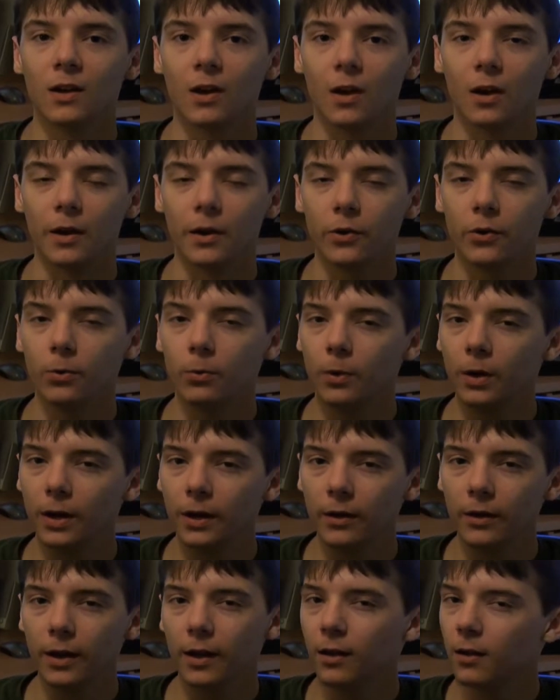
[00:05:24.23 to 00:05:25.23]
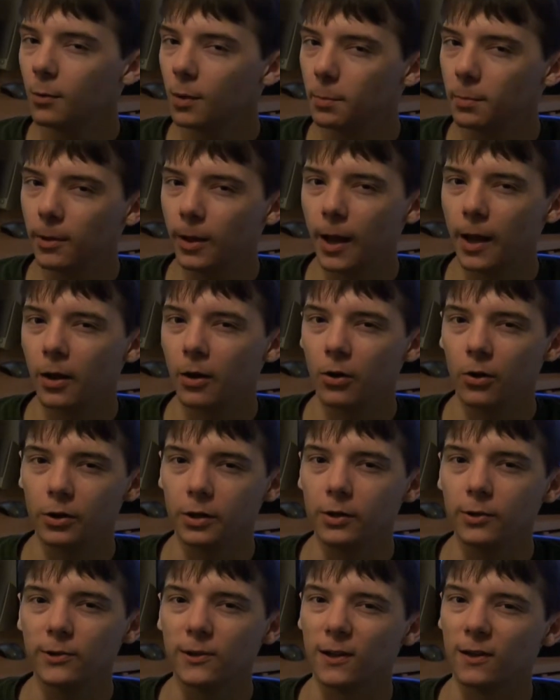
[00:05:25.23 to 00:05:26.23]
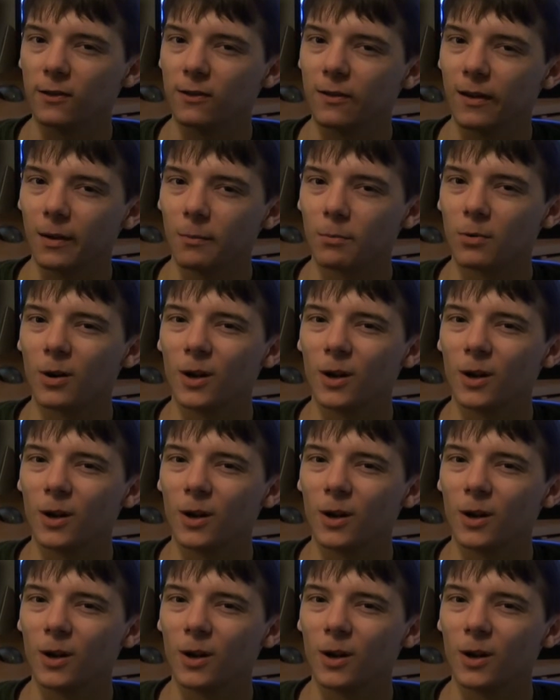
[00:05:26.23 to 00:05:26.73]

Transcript: Are you really going to be planning on using the same